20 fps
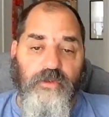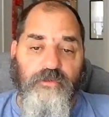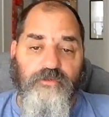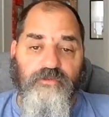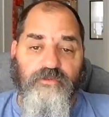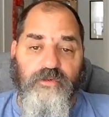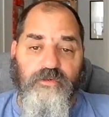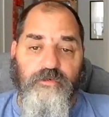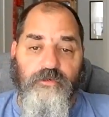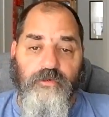
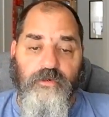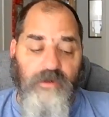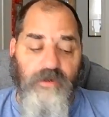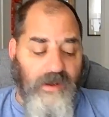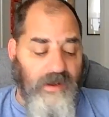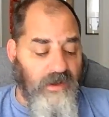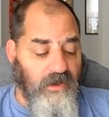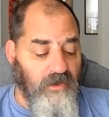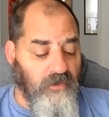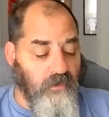on Gender
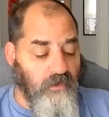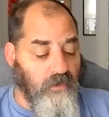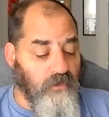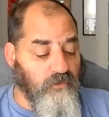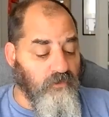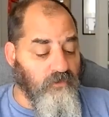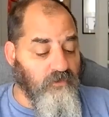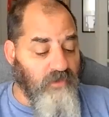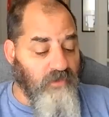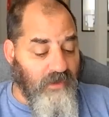and
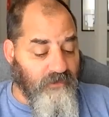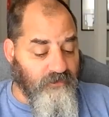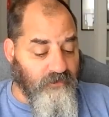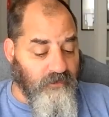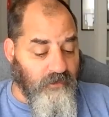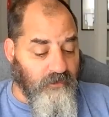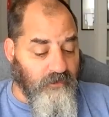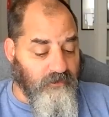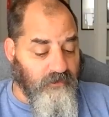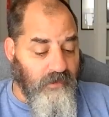
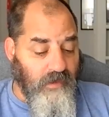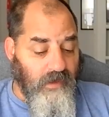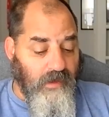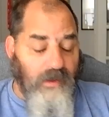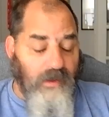Justice,